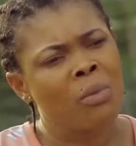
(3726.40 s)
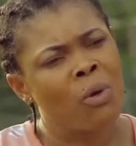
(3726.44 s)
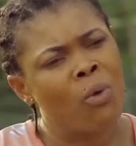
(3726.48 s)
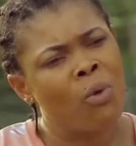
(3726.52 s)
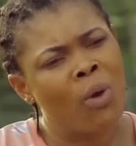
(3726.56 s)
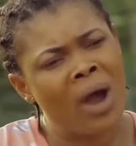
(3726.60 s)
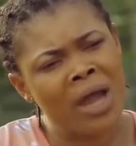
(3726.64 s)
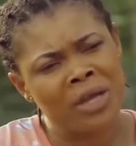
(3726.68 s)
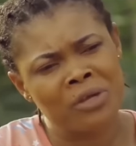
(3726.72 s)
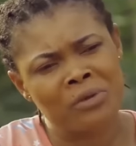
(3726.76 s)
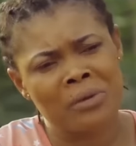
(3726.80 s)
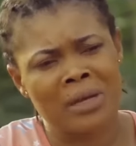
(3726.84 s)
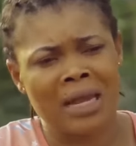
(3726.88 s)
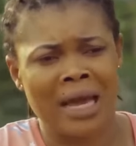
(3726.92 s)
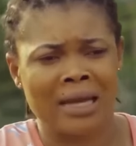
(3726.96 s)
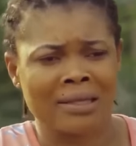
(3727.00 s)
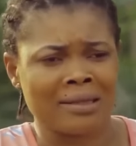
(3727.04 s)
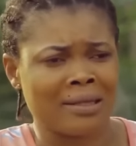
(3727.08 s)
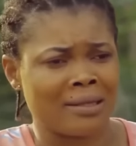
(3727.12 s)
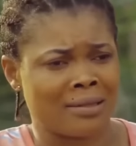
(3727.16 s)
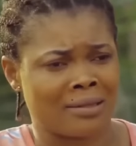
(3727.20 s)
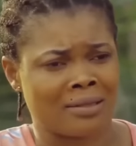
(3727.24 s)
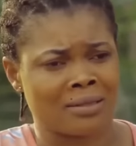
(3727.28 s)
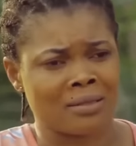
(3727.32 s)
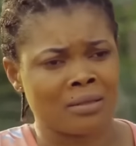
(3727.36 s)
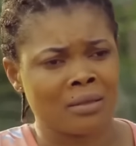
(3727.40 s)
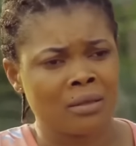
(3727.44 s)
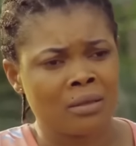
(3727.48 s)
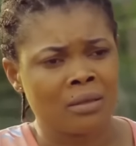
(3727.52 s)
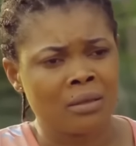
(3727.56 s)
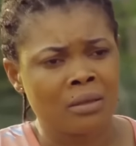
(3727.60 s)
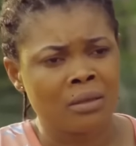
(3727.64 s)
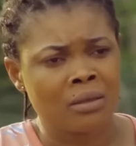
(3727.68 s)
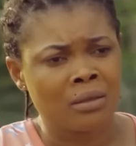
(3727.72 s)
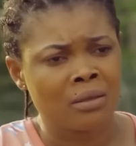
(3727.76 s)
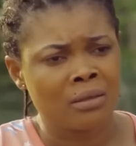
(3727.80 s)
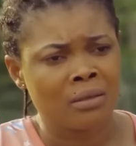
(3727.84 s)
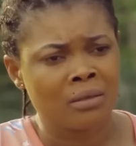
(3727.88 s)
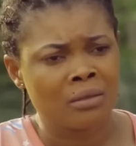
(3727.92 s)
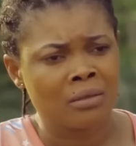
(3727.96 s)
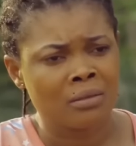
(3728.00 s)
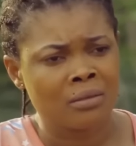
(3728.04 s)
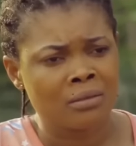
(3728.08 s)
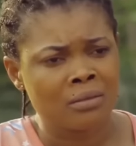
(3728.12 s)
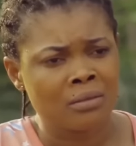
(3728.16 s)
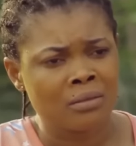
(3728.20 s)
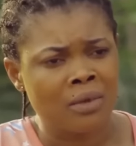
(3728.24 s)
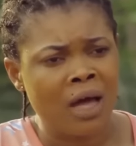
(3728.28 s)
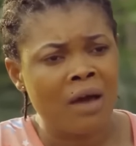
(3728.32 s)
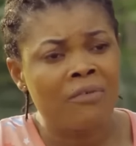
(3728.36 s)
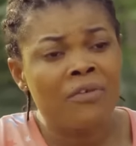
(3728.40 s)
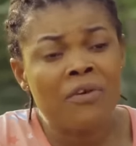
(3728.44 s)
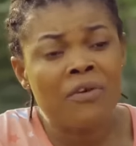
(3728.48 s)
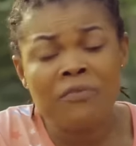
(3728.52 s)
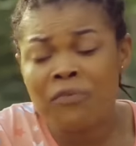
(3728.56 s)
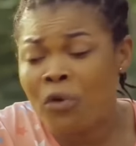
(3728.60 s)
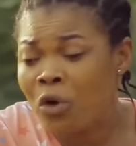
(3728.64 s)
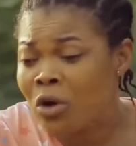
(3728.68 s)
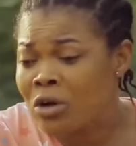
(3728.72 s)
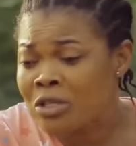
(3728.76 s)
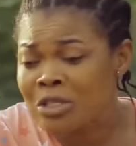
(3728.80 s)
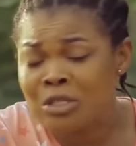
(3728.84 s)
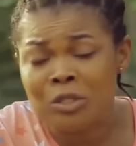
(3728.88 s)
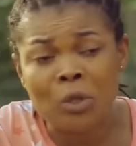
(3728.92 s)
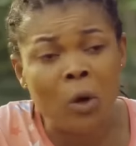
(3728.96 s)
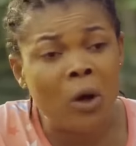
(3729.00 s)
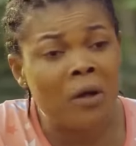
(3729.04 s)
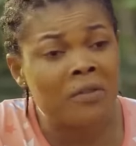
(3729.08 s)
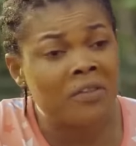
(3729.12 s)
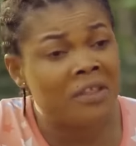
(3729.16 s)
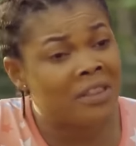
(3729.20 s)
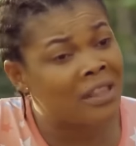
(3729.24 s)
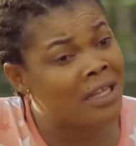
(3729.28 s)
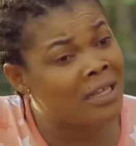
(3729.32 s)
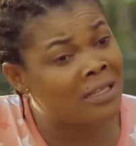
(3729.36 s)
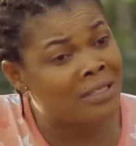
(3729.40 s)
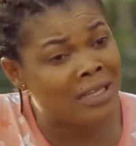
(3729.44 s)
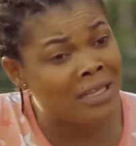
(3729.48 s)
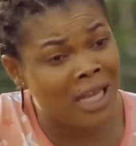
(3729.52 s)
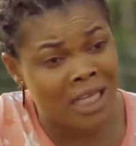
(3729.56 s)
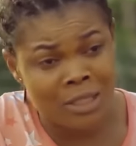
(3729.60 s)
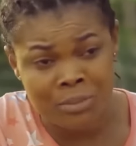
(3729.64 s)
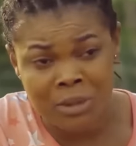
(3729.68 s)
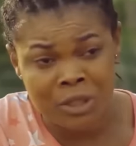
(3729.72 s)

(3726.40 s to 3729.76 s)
Mama, why are you like this? Have you forgotten all the things